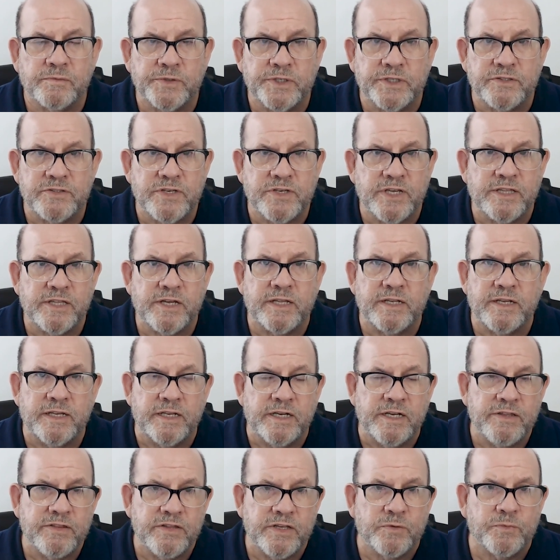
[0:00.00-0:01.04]
We could say that
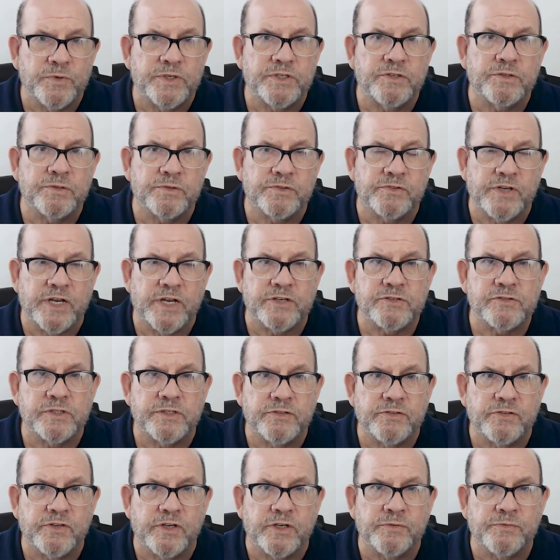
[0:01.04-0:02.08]
anything we do is
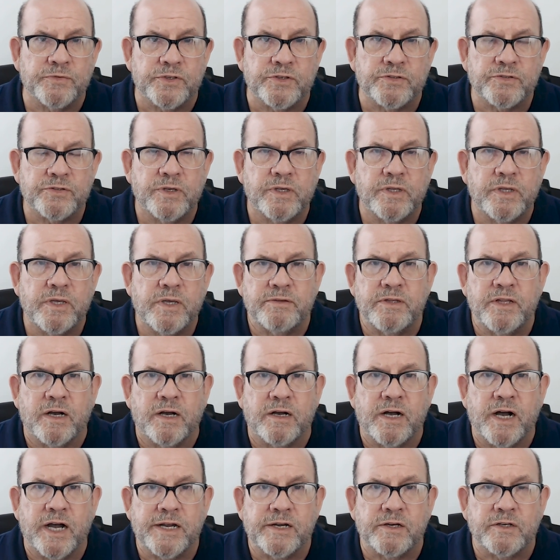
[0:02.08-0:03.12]
actually selfish. But
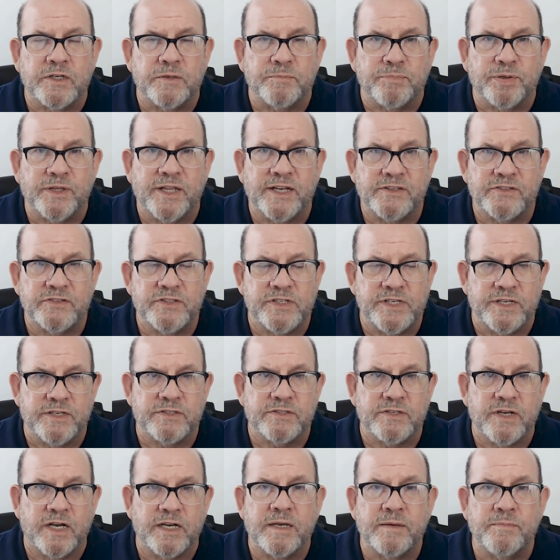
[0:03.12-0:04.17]
the higher complexity
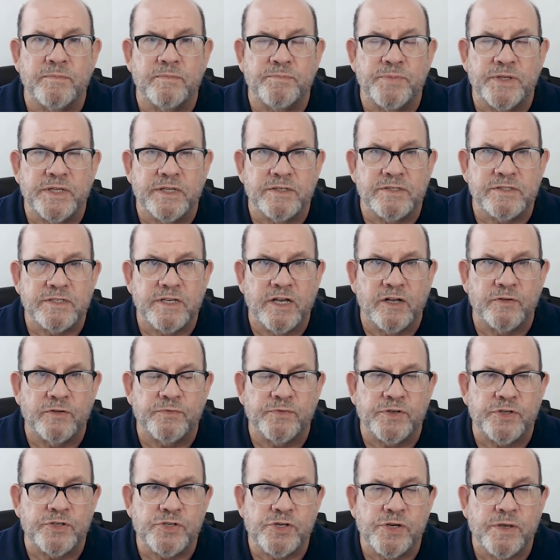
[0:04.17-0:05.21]
is I'm being
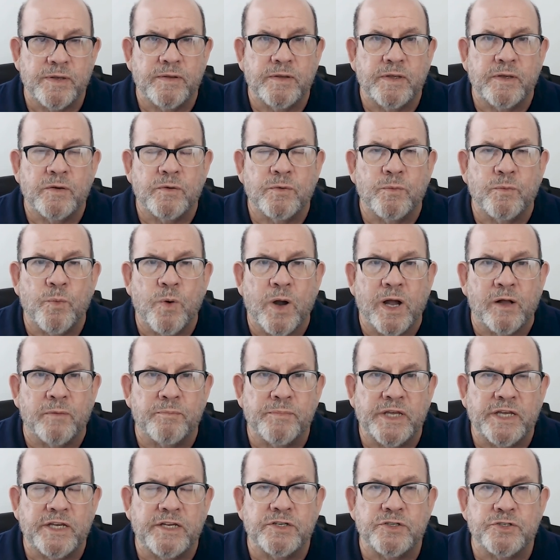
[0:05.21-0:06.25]
selfish while
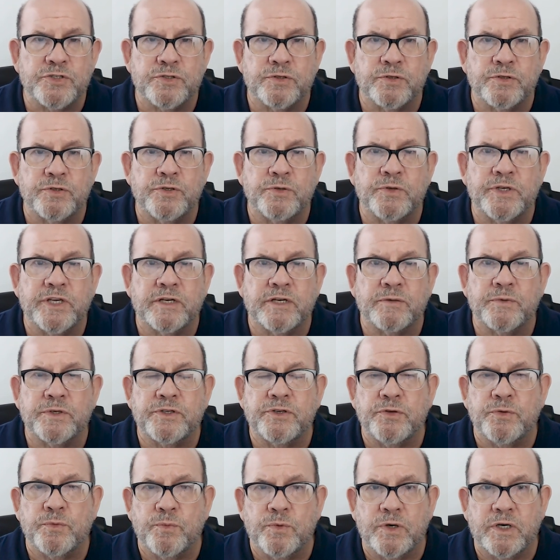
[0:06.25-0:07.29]
making sure you get
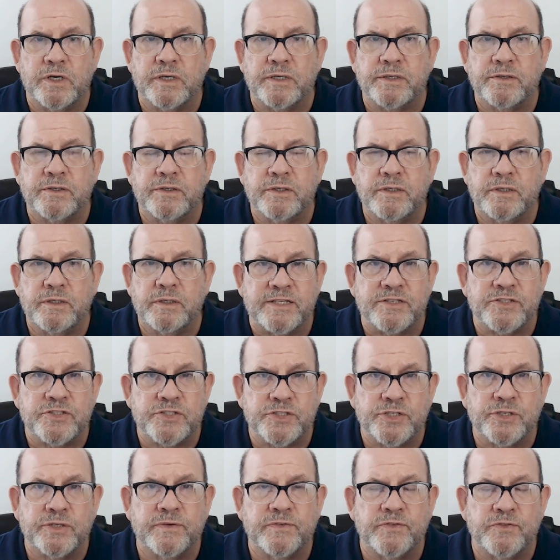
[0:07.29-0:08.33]
what you want. That
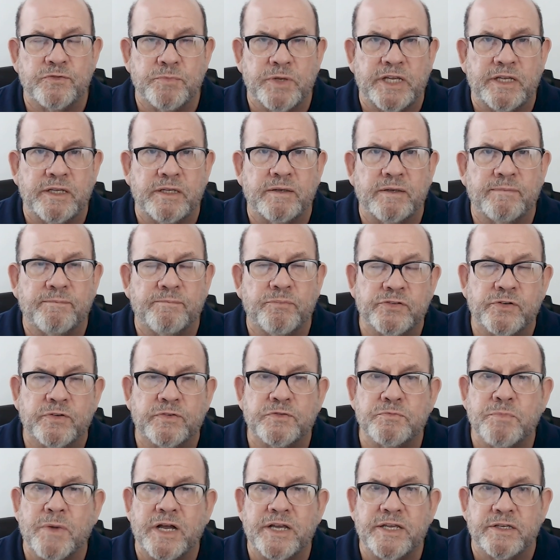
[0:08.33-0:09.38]
serves me. It
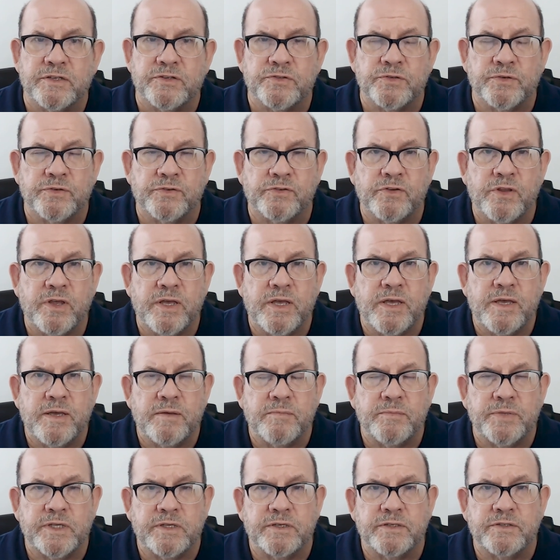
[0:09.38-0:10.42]
serves my interests.
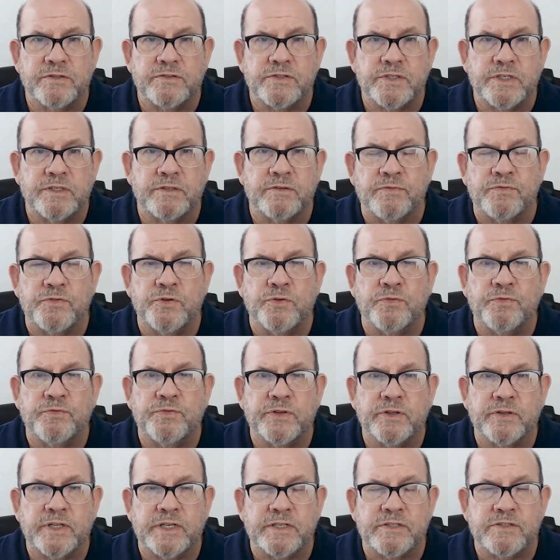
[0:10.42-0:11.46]
Because if you
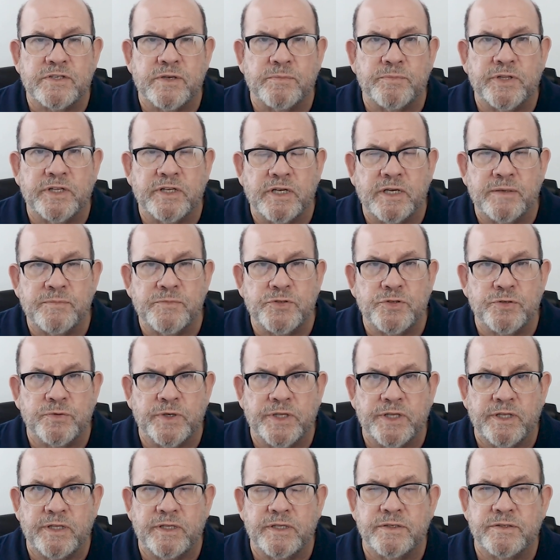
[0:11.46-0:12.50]
feel that something I'm
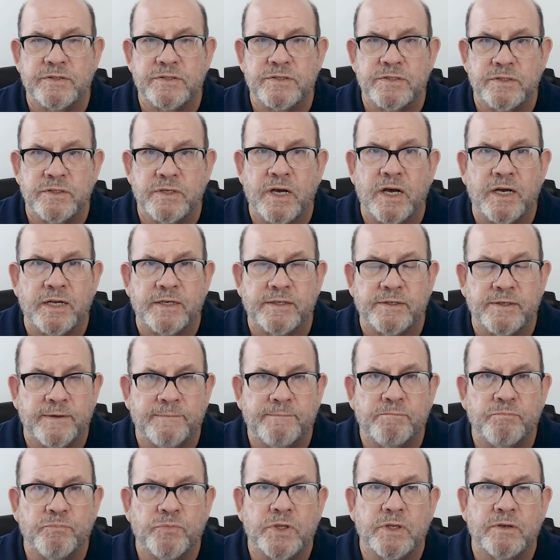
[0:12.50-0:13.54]
doing is not
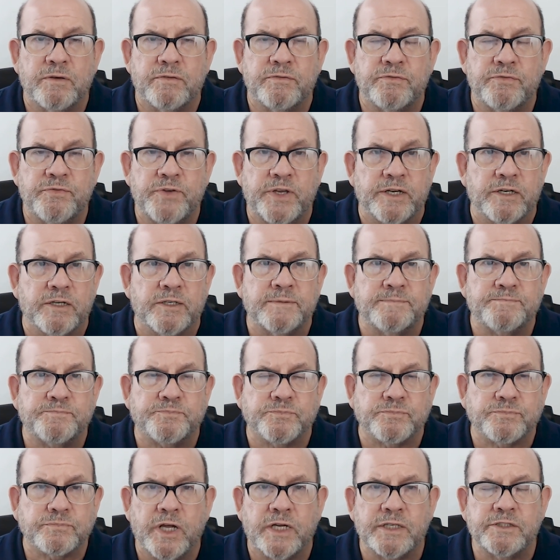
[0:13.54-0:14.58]
fair
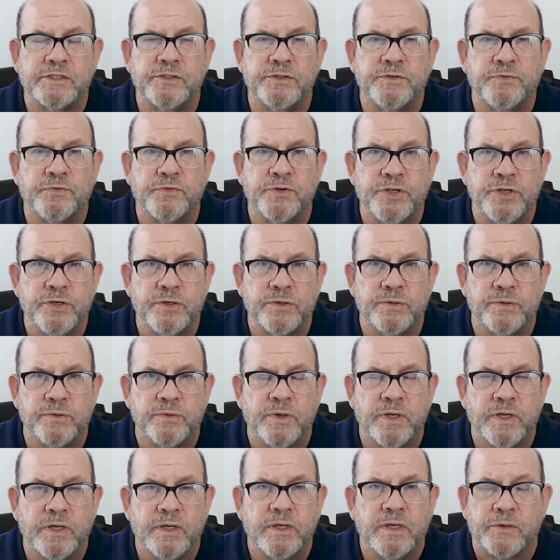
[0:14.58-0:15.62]
or not good for
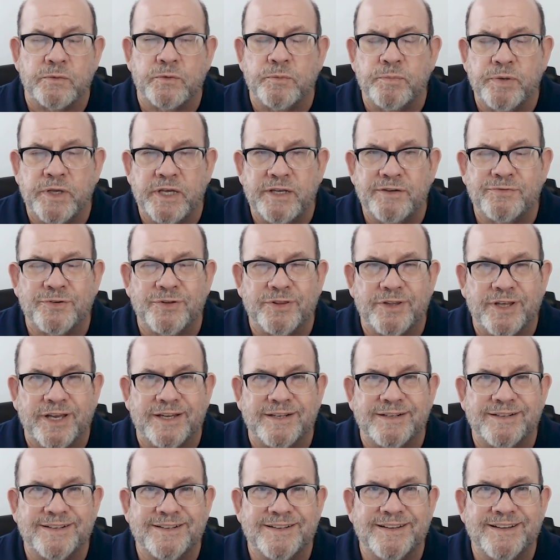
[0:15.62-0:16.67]
you, I will pay for
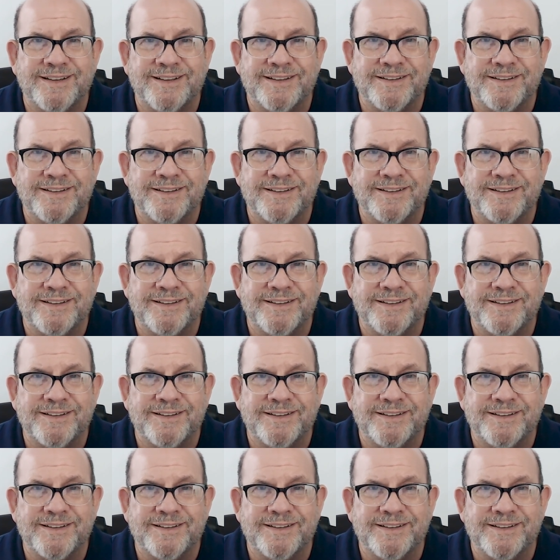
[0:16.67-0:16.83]
that.